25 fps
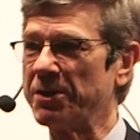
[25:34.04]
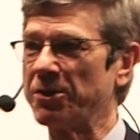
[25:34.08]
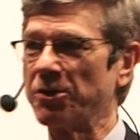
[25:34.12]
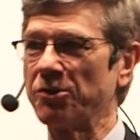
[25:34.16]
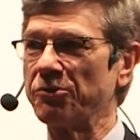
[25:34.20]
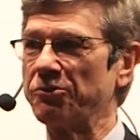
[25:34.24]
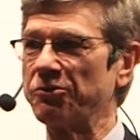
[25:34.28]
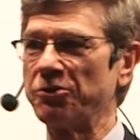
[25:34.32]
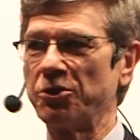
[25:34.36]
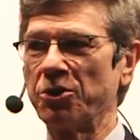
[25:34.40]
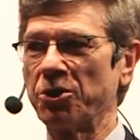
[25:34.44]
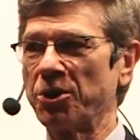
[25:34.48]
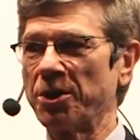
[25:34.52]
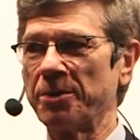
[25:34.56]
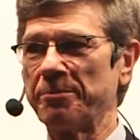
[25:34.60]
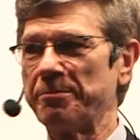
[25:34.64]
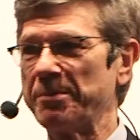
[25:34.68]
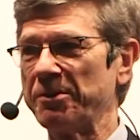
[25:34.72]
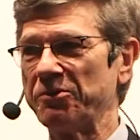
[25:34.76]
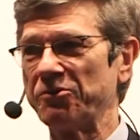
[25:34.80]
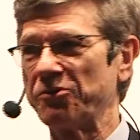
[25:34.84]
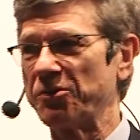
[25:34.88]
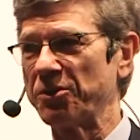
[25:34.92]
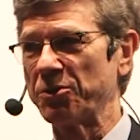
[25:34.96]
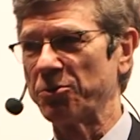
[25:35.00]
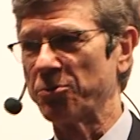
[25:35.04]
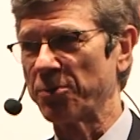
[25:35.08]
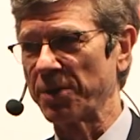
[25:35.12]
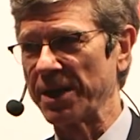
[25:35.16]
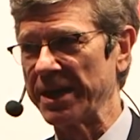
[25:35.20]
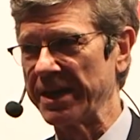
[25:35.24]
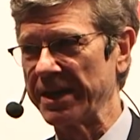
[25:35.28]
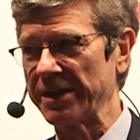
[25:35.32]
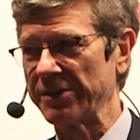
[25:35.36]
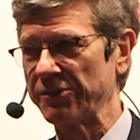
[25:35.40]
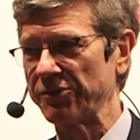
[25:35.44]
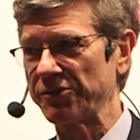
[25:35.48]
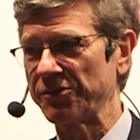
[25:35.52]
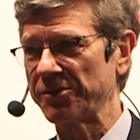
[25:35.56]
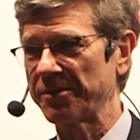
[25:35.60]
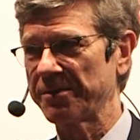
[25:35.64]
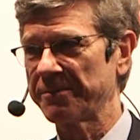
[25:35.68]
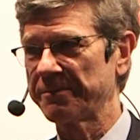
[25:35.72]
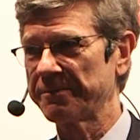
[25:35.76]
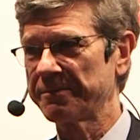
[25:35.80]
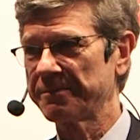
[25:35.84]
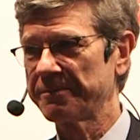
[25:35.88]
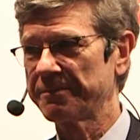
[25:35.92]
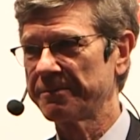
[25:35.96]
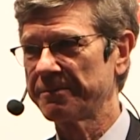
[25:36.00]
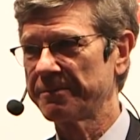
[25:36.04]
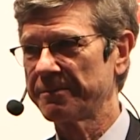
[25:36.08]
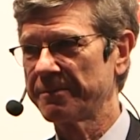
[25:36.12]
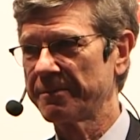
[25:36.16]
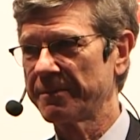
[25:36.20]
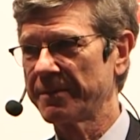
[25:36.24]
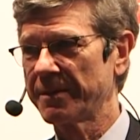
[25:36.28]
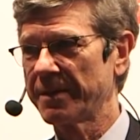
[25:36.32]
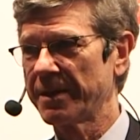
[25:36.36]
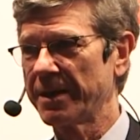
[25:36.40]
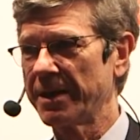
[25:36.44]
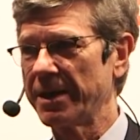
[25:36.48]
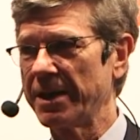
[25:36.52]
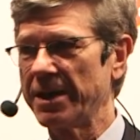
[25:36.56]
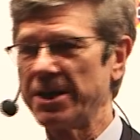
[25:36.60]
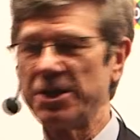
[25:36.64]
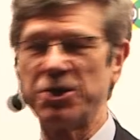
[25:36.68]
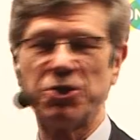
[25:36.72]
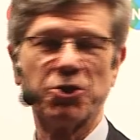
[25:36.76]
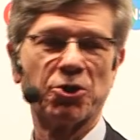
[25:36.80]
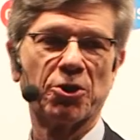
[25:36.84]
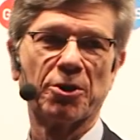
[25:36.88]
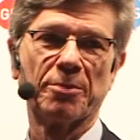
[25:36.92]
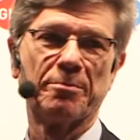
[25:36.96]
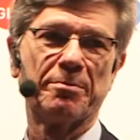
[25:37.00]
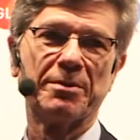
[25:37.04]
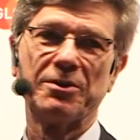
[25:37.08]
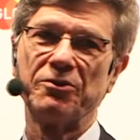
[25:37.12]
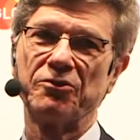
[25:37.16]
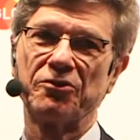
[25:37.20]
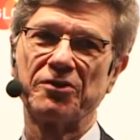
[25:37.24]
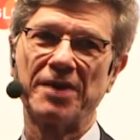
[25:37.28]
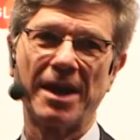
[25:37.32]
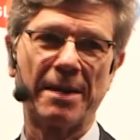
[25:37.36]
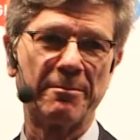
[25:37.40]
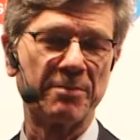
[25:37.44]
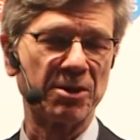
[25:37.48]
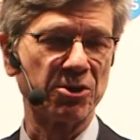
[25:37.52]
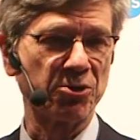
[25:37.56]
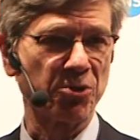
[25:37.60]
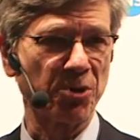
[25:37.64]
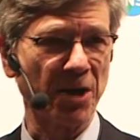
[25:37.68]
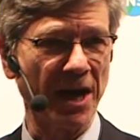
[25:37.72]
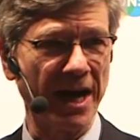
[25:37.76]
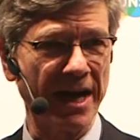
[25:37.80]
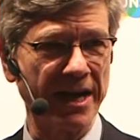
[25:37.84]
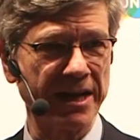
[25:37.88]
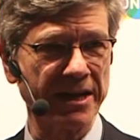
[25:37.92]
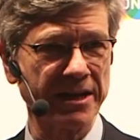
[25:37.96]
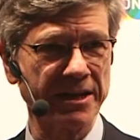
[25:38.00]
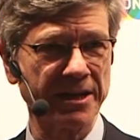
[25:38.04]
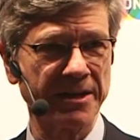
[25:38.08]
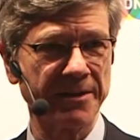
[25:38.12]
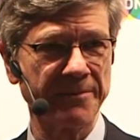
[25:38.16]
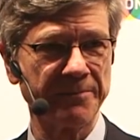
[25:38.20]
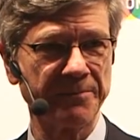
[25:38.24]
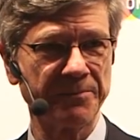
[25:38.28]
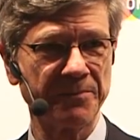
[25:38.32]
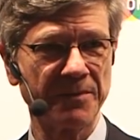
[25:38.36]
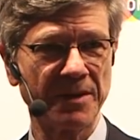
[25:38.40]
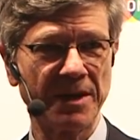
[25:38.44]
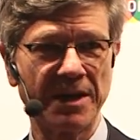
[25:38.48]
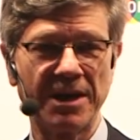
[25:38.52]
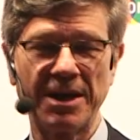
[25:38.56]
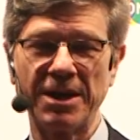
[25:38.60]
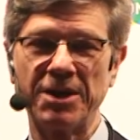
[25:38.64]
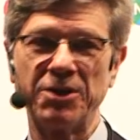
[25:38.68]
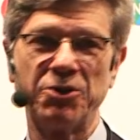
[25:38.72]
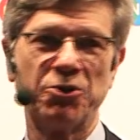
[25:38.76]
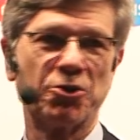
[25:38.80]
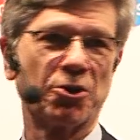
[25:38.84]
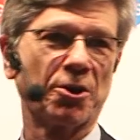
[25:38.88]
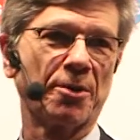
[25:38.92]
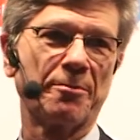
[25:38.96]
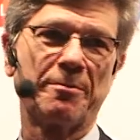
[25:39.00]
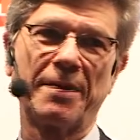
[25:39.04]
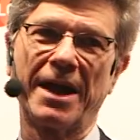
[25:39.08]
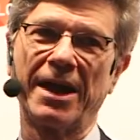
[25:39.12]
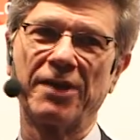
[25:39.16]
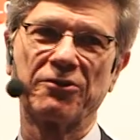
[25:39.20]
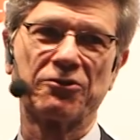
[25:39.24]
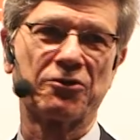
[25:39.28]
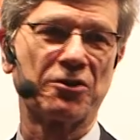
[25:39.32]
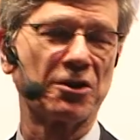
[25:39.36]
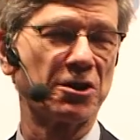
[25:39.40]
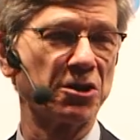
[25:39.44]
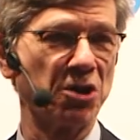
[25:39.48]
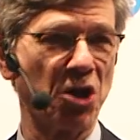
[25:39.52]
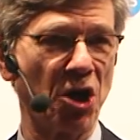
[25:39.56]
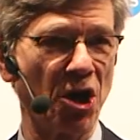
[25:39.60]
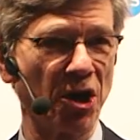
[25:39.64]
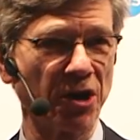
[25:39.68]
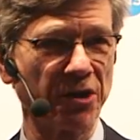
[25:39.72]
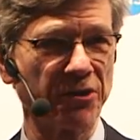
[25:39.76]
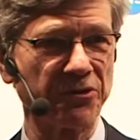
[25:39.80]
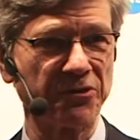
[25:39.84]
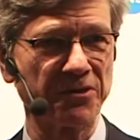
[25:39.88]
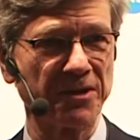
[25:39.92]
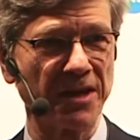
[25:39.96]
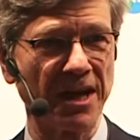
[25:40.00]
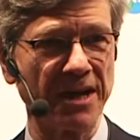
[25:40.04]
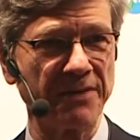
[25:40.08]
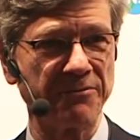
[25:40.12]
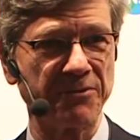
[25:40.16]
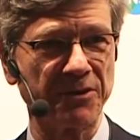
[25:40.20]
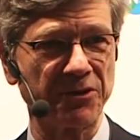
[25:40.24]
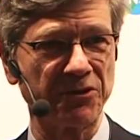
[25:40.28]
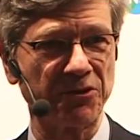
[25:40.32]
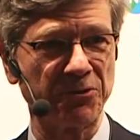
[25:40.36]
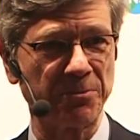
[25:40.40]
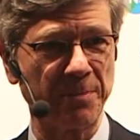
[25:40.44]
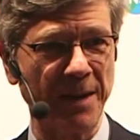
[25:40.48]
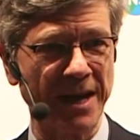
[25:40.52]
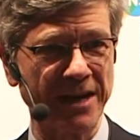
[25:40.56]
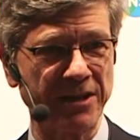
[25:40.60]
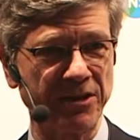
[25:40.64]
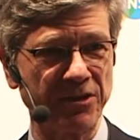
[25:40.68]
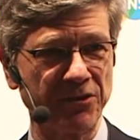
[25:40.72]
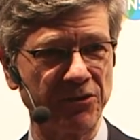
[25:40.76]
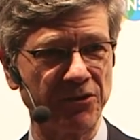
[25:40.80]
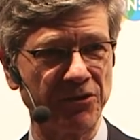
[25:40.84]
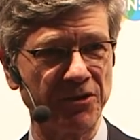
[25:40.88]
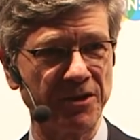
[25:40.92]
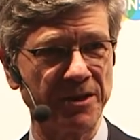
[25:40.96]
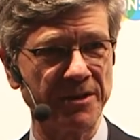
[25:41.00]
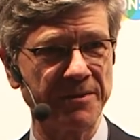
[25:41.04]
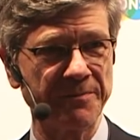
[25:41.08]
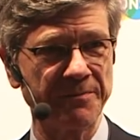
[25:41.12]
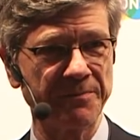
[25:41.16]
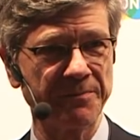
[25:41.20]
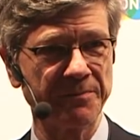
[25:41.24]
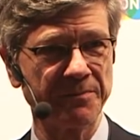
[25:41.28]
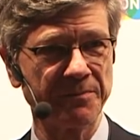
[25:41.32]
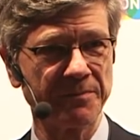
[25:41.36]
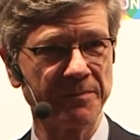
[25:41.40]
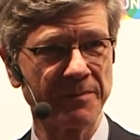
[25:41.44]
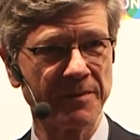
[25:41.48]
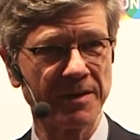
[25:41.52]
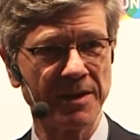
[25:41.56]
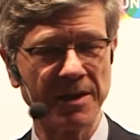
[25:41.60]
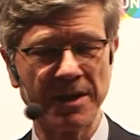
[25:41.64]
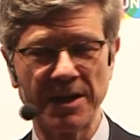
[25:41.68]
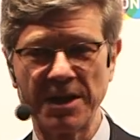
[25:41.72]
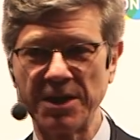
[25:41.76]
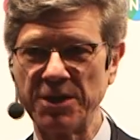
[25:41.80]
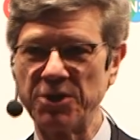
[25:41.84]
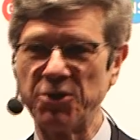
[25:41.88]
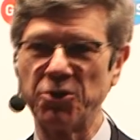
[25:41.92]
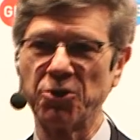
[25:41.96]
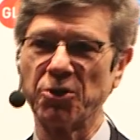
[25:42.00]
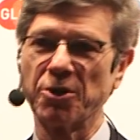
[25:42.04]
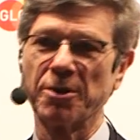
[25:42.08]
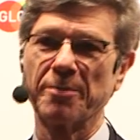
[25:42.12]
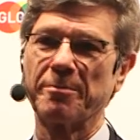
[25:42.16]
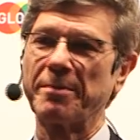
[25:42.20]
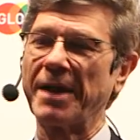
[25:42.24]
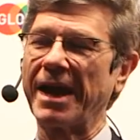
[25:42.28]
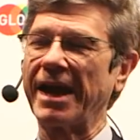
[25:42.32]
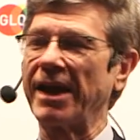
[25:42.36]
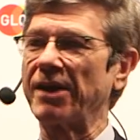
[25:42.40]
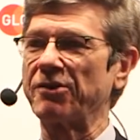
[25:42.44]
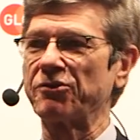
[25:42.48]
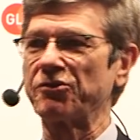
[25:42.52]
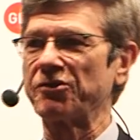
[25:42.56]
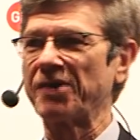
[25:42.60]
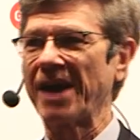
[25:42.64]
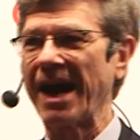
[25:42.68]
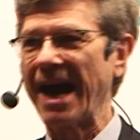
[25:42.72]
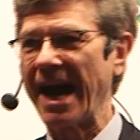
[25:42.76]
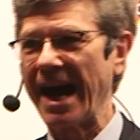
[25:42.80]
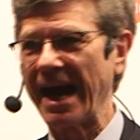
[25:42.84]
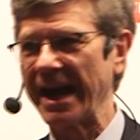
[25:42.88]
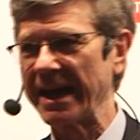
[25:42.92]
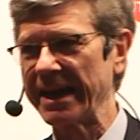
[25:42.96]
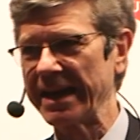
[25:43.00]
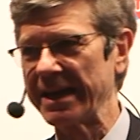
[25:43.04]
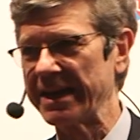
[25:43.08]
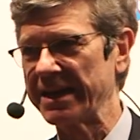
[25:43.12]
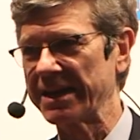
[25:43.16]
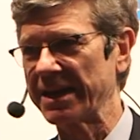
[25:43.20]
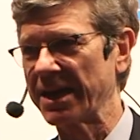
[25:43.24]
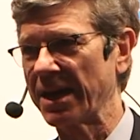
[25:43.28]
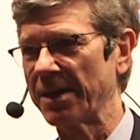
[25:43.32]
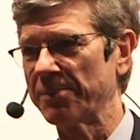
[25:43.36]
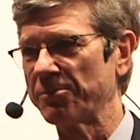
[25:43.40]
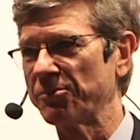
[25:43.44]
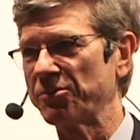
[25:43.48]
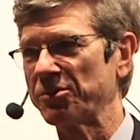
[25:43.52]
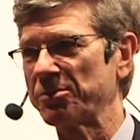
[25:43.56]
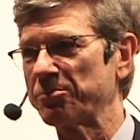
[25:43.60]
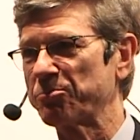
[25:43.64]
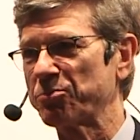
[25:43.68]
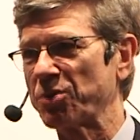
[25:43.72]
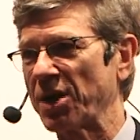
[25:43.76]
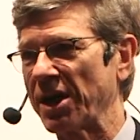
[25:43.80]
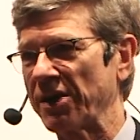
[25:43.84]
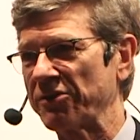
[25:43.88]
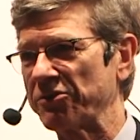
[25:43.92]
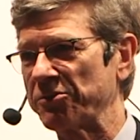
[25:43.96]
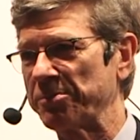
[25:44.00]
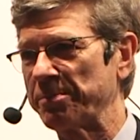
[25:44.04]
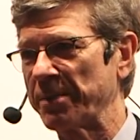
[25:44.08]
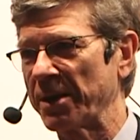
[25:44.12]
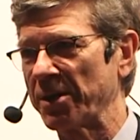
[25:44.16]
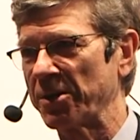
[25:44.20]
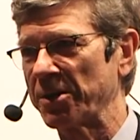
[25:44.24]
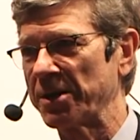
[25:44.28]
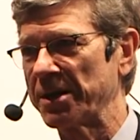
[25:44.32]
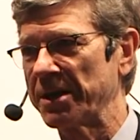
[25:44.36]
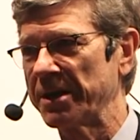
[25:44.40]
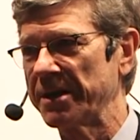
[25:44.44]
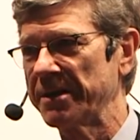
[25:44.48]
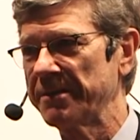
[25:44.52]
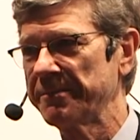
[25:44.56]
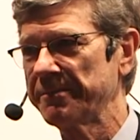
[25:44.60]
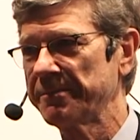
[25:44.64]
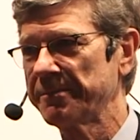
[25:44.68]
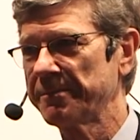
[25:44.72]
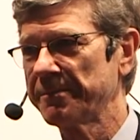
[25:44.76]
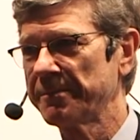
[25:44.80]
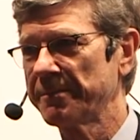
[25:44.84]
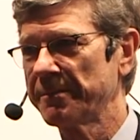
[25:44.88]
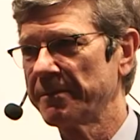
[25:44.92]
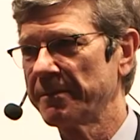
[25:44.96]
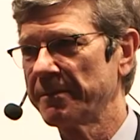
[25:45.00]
because Europe is the greenest, Europe is democratic, Europe has the longest life expectancy, Europe has high incomes and prosperity,